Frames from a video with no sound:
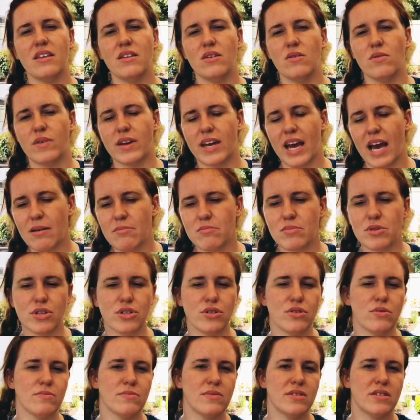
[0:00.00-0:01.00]
you get
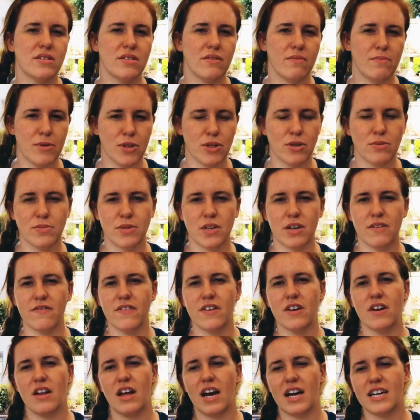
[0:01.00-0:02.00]
blooms, the blooms are
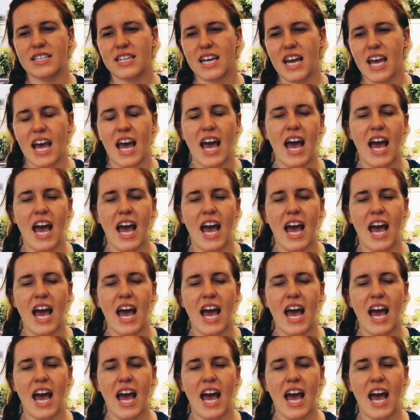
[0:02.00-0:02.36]
fertilized,